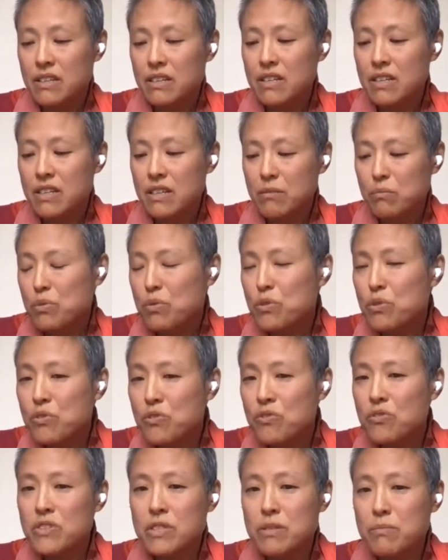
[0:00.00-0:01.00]
it
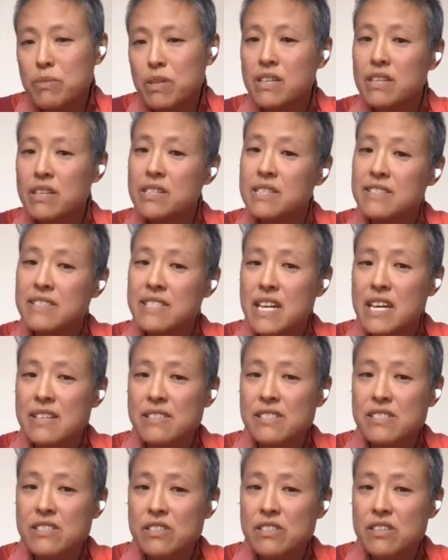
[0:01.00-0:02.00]
proved to be a
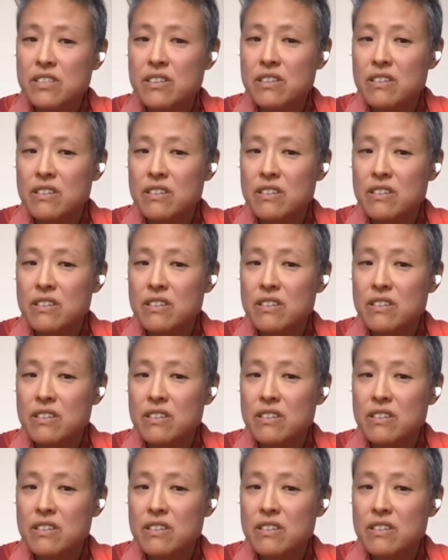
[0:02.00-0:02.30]
disaster.